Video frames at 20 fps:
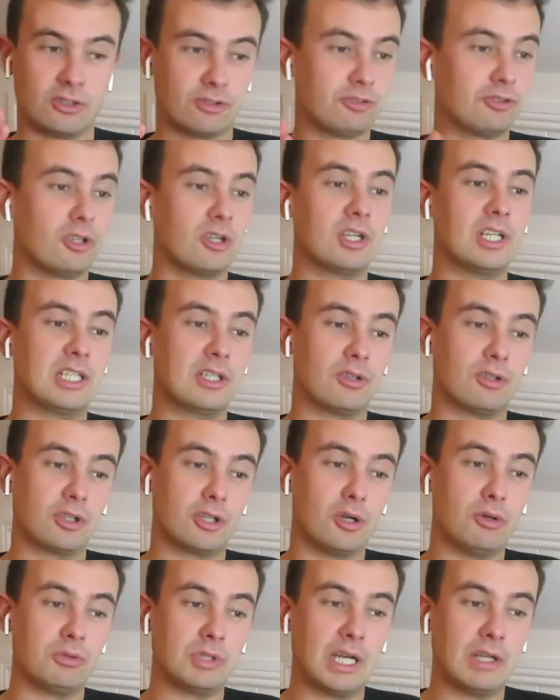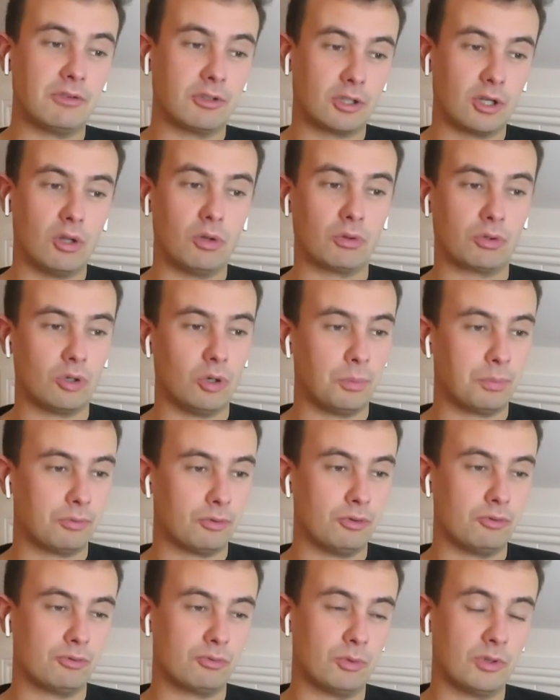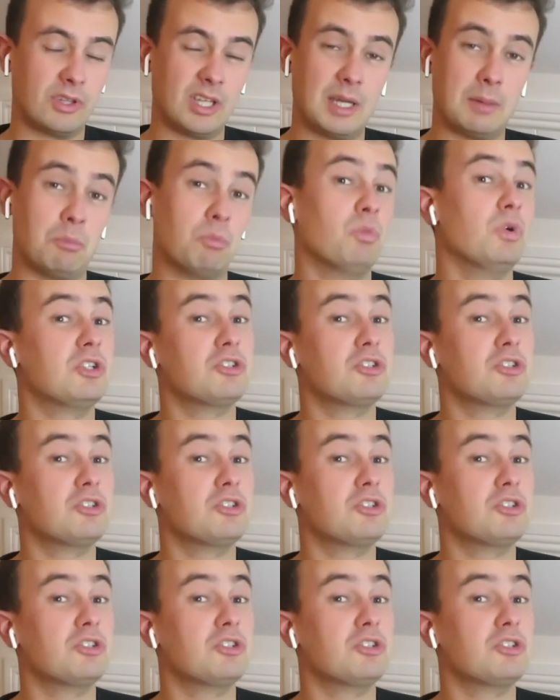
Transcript: they're certainly going to go down the Gold Cup route with him,